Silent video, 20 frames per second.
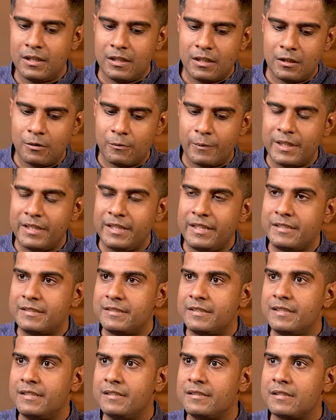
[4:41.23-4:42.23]
Now, when these
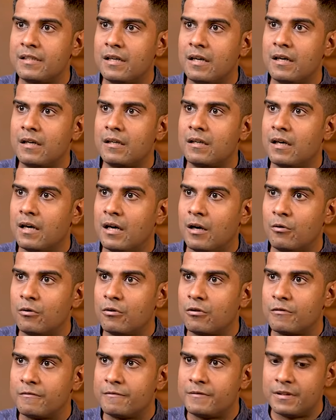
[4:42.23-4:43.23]
things are
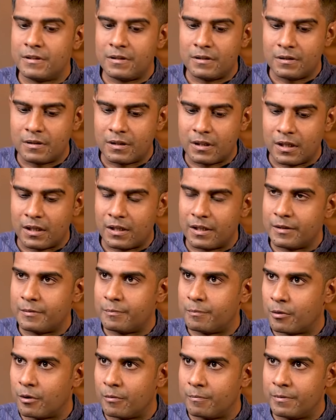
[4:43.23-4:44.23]
out of the
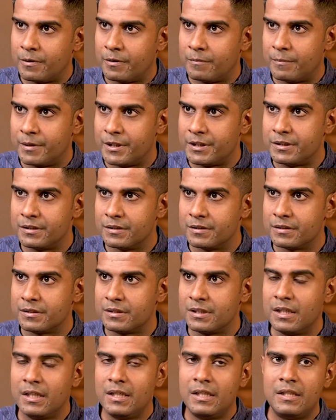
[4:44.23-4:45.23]
correct, proper
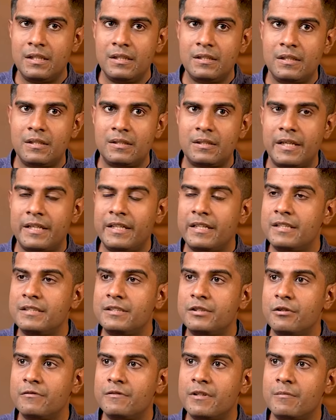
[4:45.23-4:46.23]
measures, the
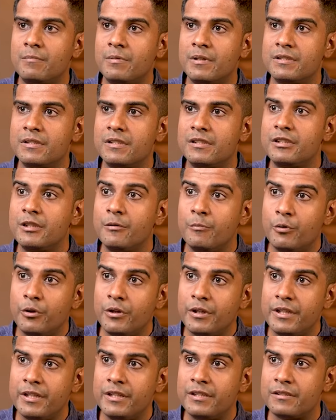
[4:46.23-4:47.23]
tendency of that person's
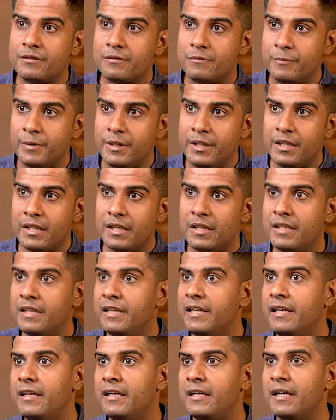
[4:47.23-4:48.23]
immunity is weak and
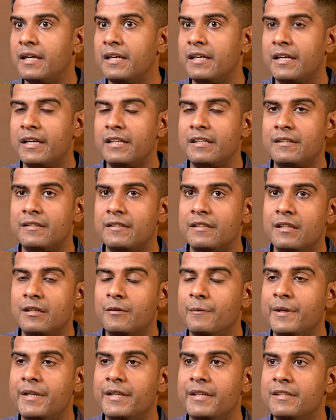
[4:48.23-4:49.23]
they can get
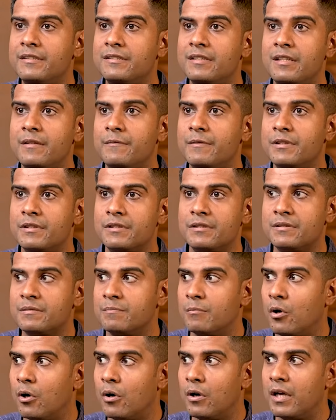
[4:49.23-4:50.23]
triggered very easily with
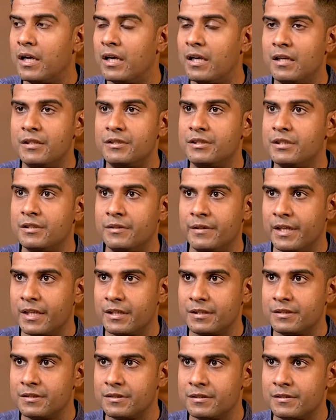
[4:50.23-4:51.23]
small allergic
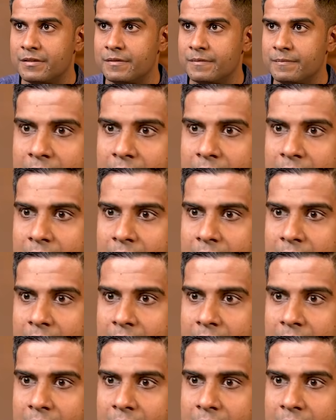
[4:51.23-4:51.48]
reactions.